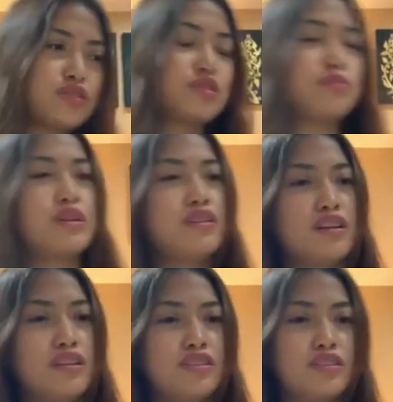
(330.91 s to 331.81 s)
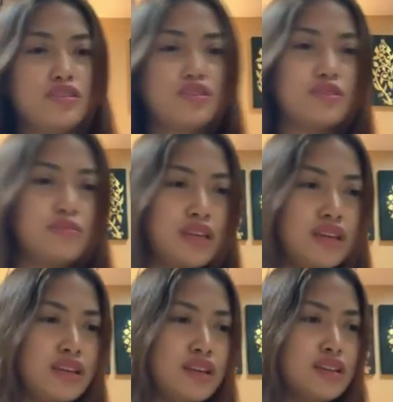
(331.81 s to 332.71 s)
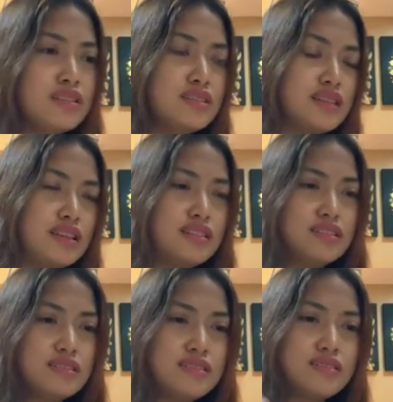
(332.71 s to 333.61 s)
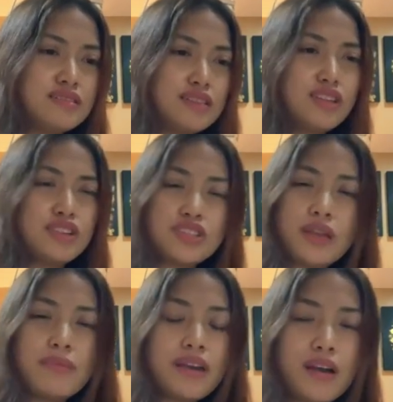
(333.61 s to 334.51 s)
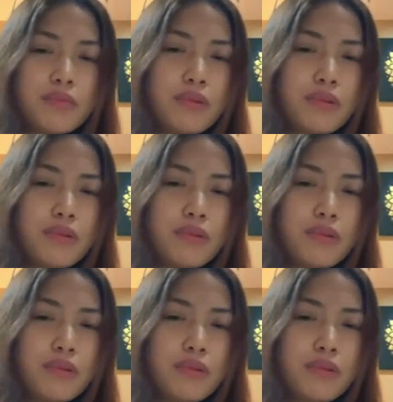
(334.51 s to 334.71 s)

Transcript: or comparing other girls to me, and and shaming our